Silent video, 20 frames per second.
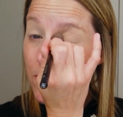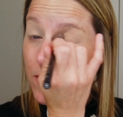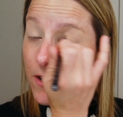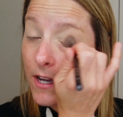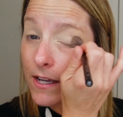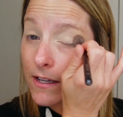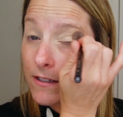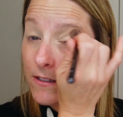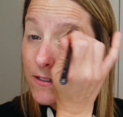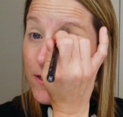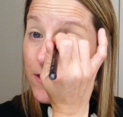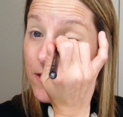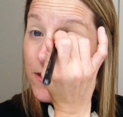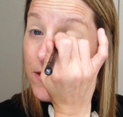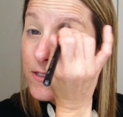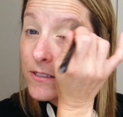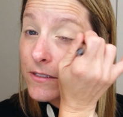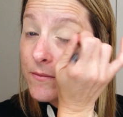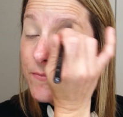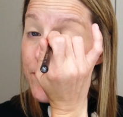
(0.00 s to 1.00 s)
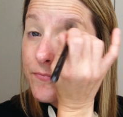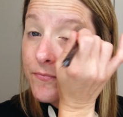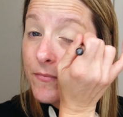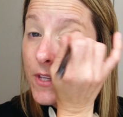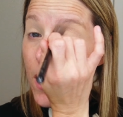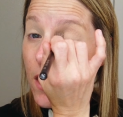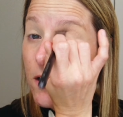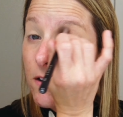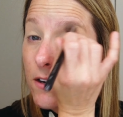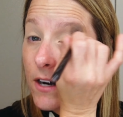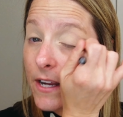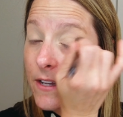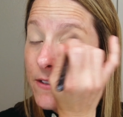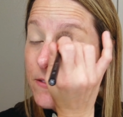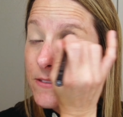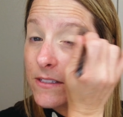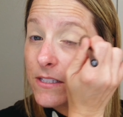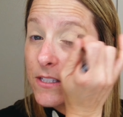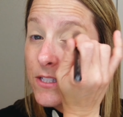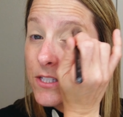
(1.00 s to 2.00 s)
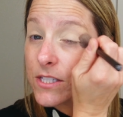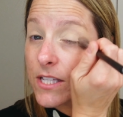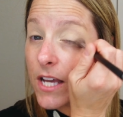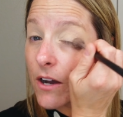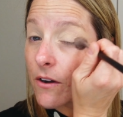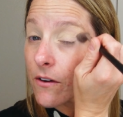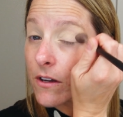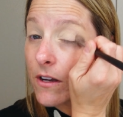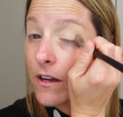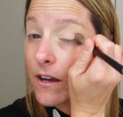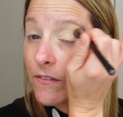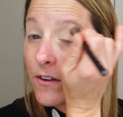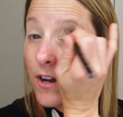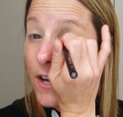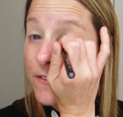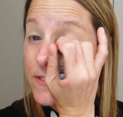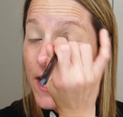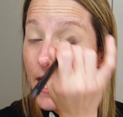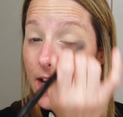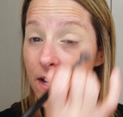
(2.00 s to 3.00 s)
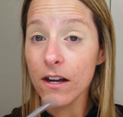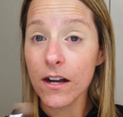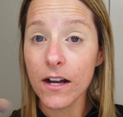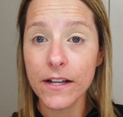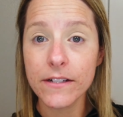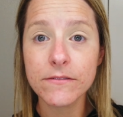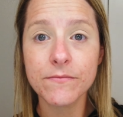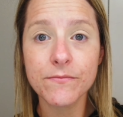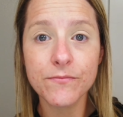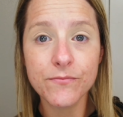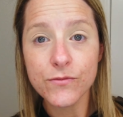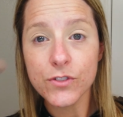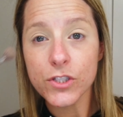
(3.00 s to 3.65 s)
okay? All right, so got that on.